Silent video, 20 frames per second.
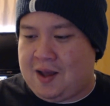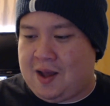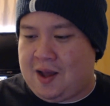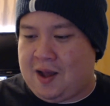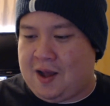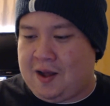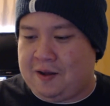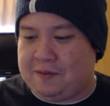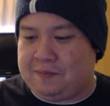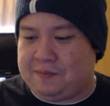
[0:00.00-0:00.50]

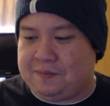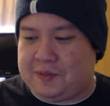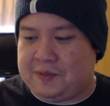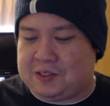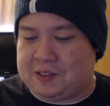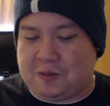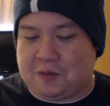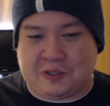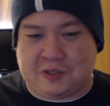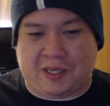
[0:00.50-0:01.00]

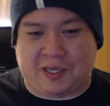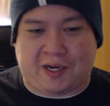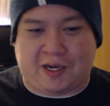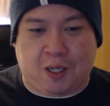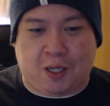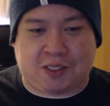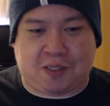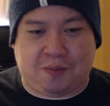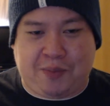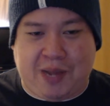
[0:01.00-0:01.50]
It's almost like
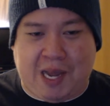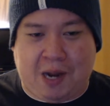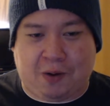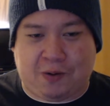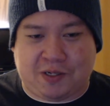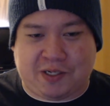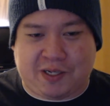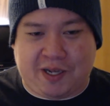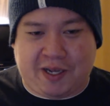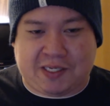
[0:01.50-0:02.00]
Austin
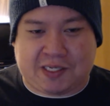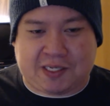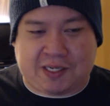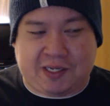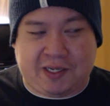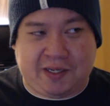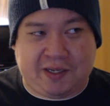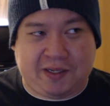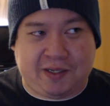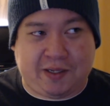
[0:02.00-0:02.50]

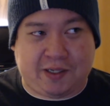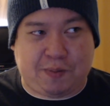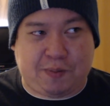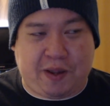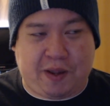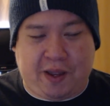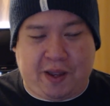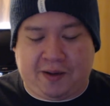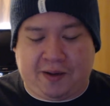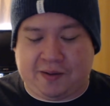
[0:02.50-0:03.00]
Powers-esque,
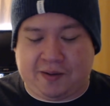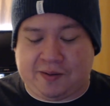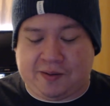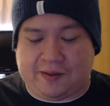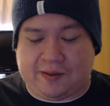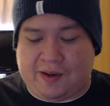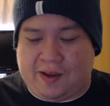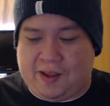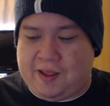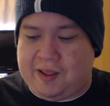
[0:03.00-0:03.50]
and
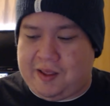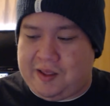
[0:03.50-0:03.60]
